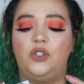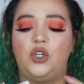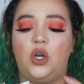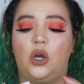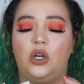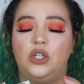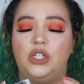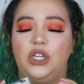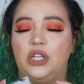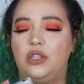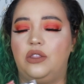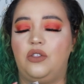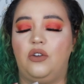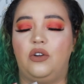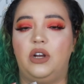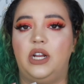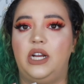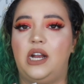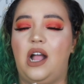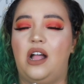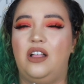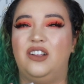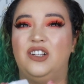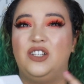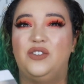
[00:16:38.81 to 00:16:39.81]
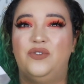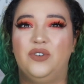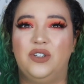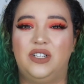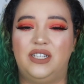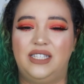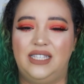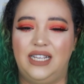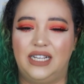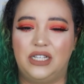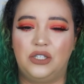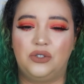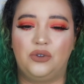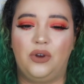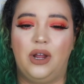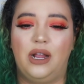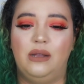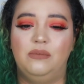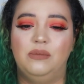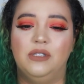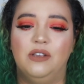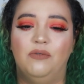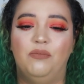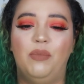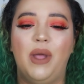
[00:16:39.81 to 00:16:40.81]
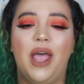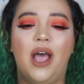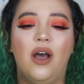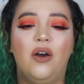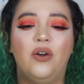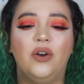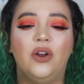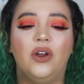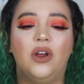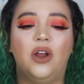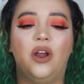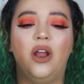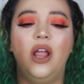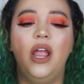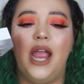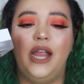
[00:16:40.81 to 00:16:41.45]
charging thirty dollars for six grams of powder,